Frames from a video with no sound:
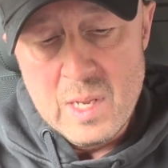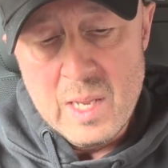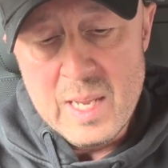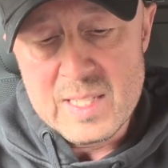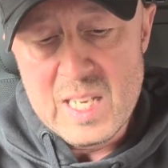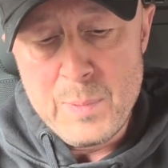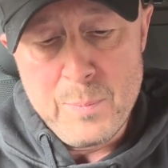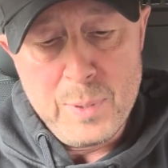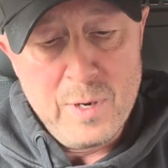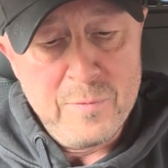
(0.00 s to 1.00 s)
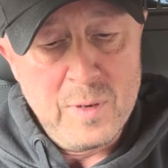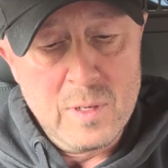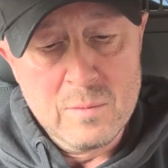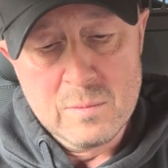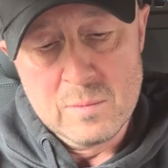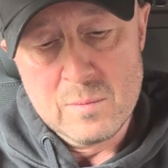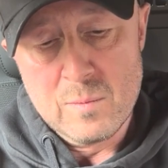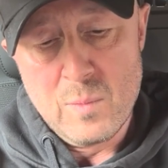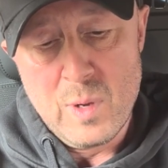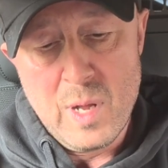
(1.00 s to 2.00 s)
His lipid profile,
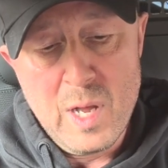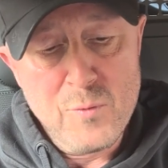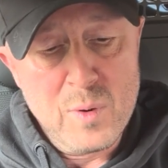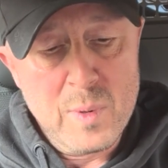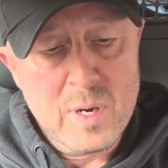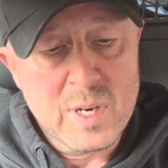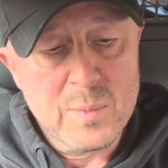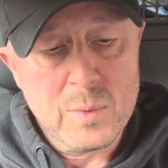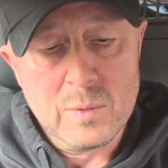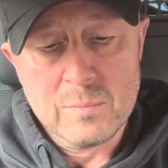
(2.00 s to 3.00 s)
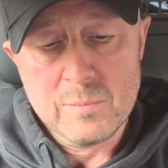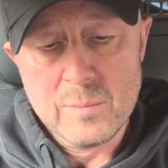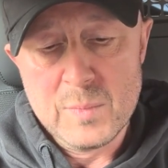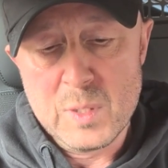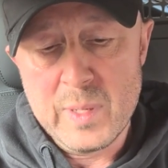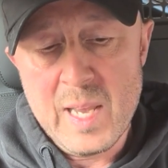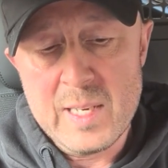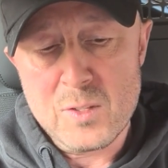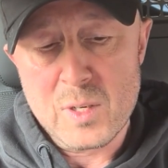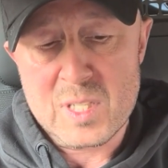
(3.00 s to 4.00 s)
unremarkable. So again,
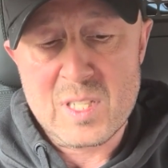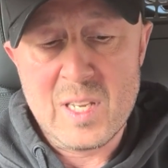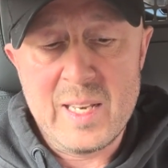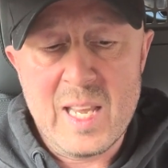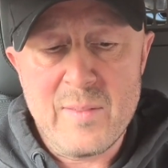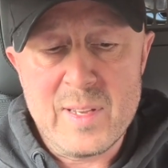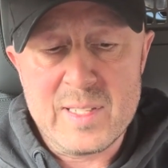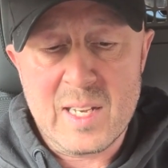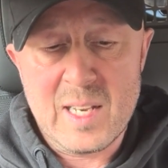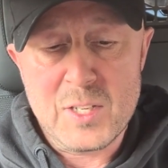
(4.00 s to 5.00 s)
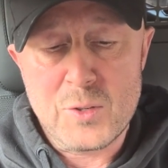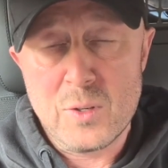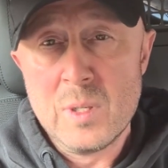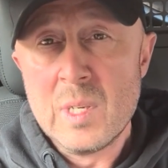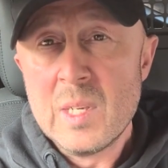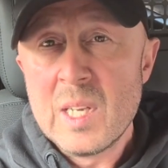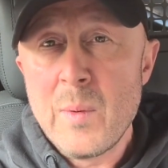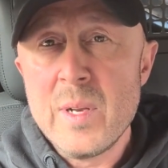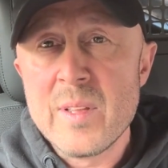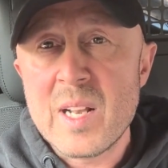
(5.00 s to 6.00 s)
he's got a slightly elevated cholesterol. And
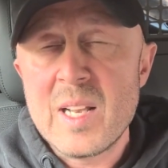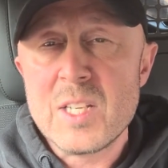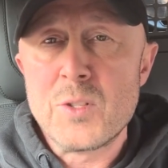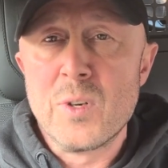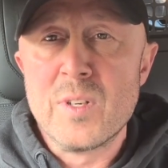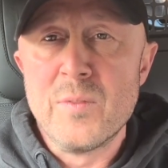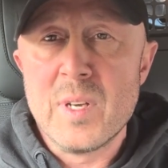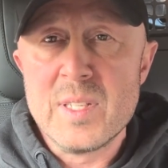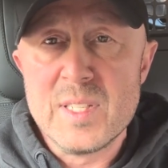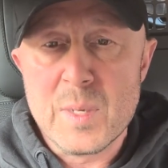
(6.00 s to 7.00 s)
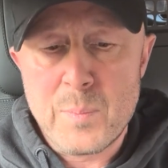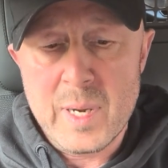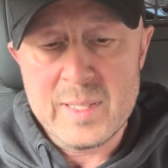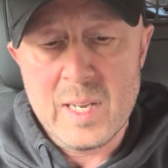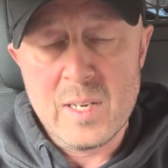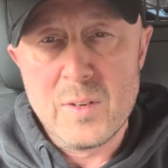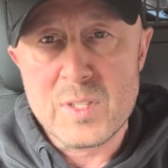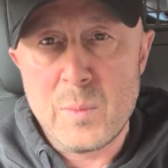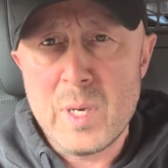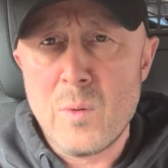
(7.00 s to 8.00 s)
we know that cholesterol converts into pregnenolone,
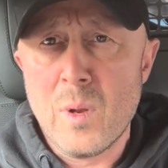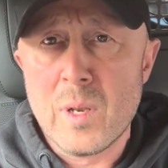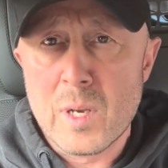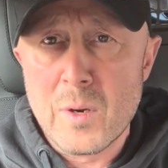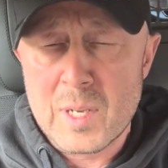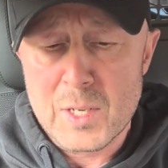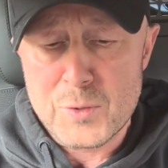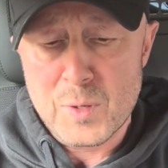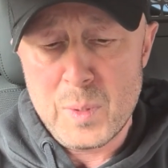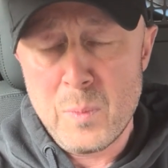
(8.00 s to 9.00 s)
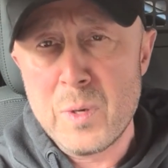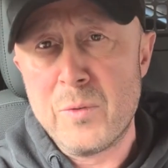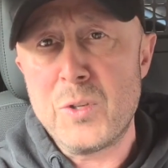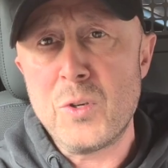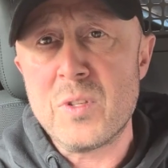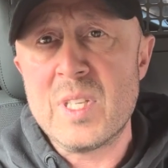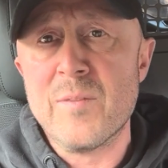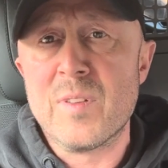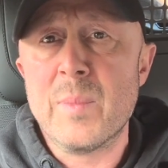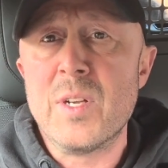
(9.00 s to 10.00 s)
so we don't want low cholesterol, but we want to reduce the
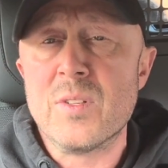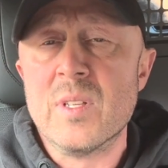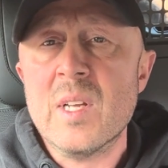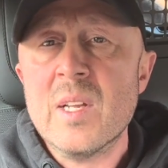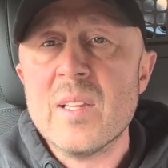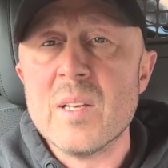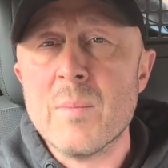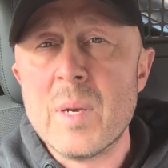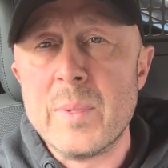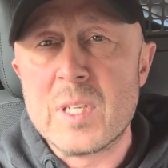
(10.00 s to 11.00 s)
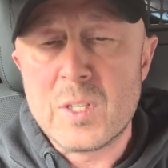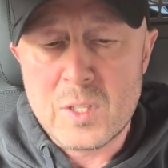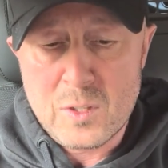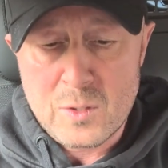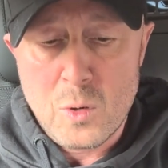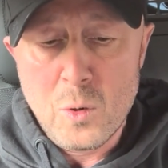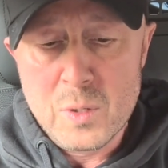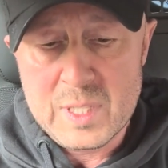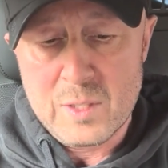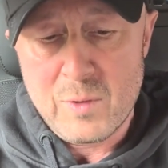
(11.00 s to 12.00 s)
inflammation that might be
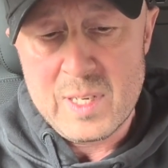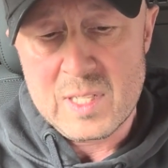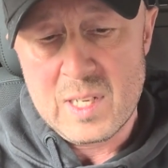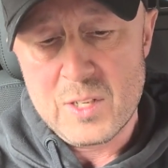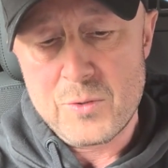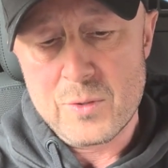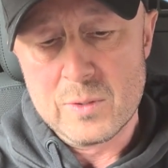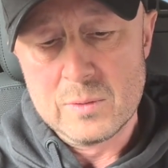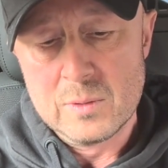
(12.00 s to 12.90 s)
causing raised cholesterol.